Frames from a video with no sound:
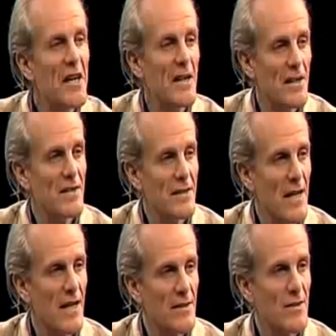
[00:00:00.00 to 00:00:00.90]
get a
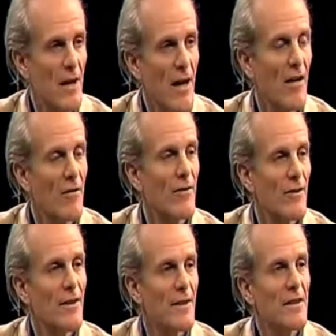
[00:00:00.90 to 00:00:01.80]
sense of
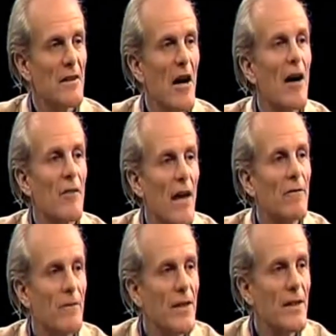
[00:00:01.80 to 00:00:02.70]

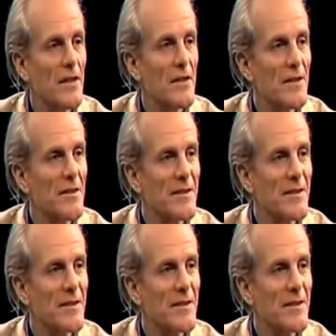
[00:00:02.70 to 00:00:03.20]
that feeling.